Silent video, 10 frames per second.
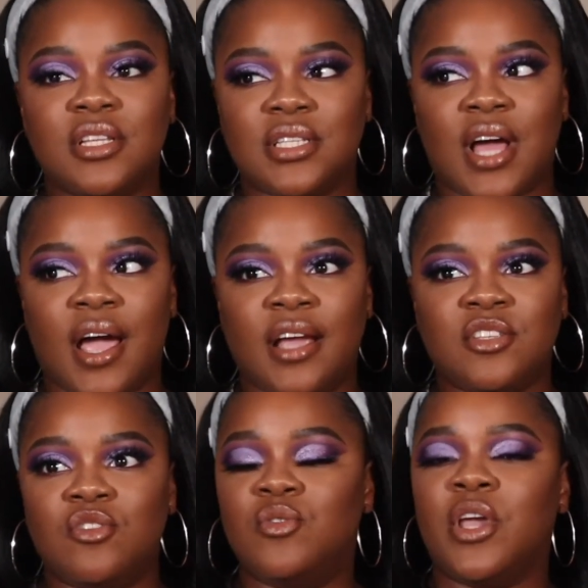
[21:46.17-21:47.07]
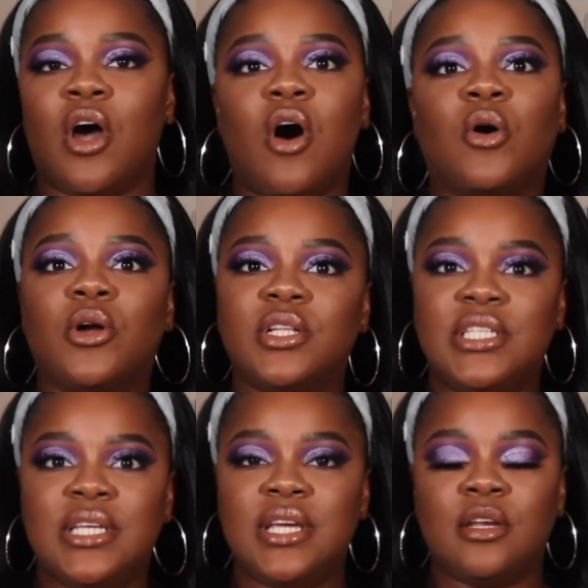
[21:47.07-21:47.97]
side so you can get all her
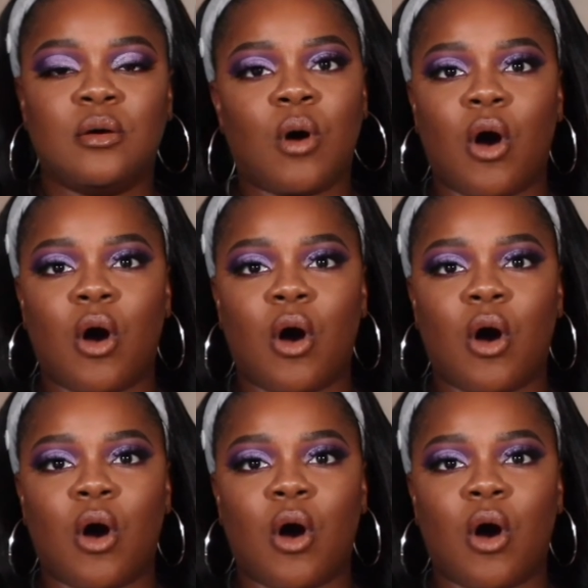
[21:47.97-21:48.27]
tea and know